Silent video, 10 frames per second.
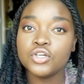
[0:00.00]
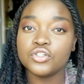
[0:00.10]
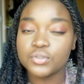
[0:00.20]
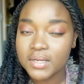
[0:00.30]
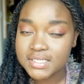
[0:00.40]

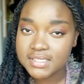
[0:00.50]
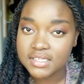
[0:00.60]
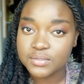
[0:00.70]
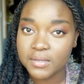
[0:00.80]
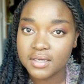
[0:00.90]
your
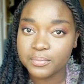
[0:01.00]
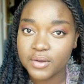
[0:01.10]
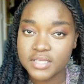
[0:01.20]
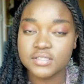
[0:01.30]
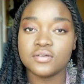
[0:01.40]
26th week
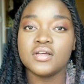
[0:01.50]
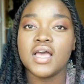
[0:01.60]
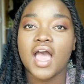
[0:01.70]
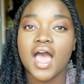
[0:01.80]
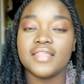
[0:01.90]
appraisal,
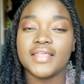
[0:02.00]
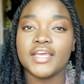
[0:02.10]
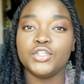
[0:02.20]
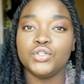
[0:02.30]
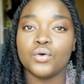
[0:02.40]
and then